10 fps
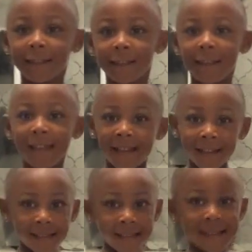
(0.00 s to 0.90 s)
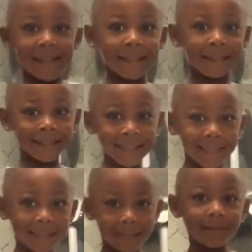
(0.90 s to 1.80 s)
So it's your second time
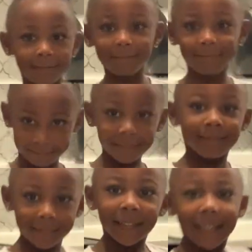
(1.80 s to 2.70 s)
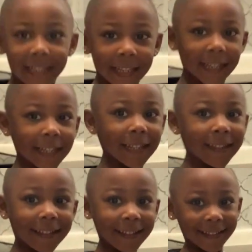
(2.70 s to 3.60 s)
wearing them? Oh, okay,
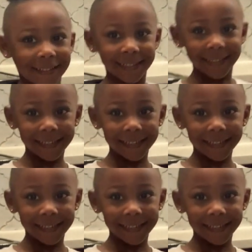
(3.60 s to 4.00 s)
you cute.